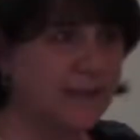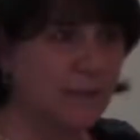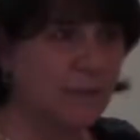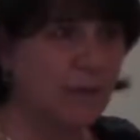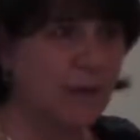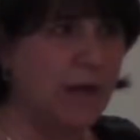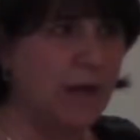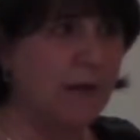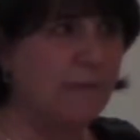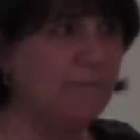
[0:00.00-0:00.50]
as
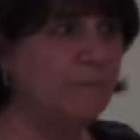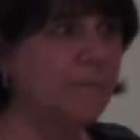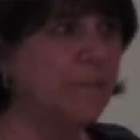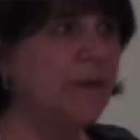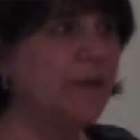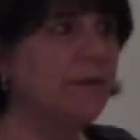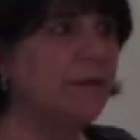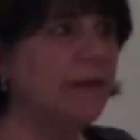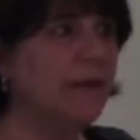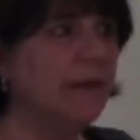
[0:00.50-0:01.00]
well.
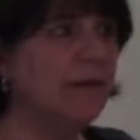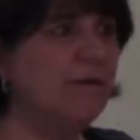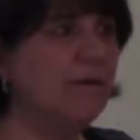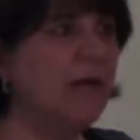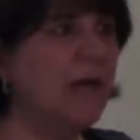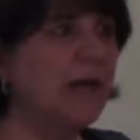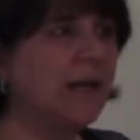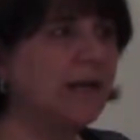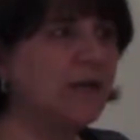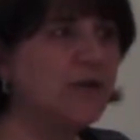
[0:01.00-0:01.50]
They're
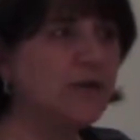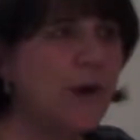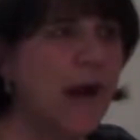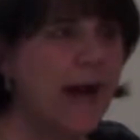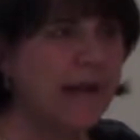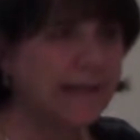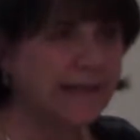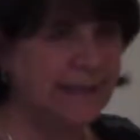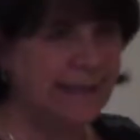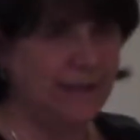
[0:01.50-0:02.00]
not
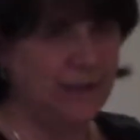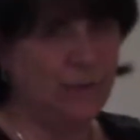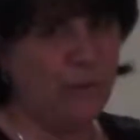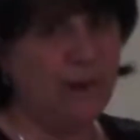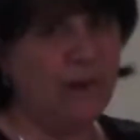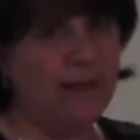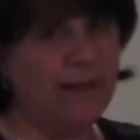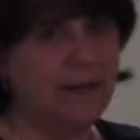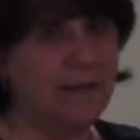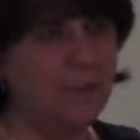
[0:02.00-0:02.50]
contracting as
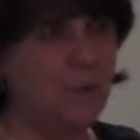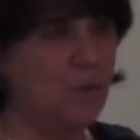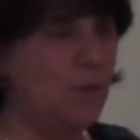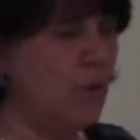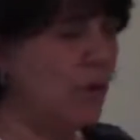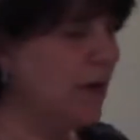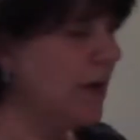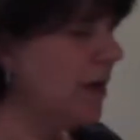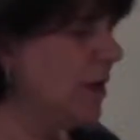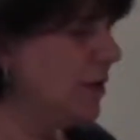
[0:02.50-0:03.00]
well
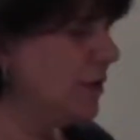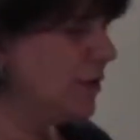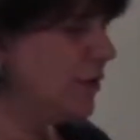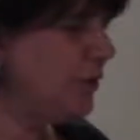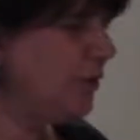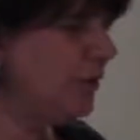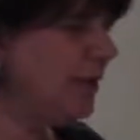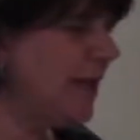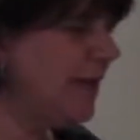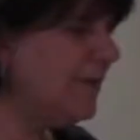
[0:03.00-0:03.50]
anymore. So
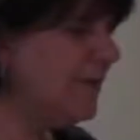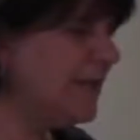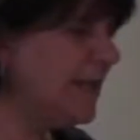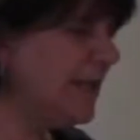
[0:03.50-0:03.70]
you're going to have a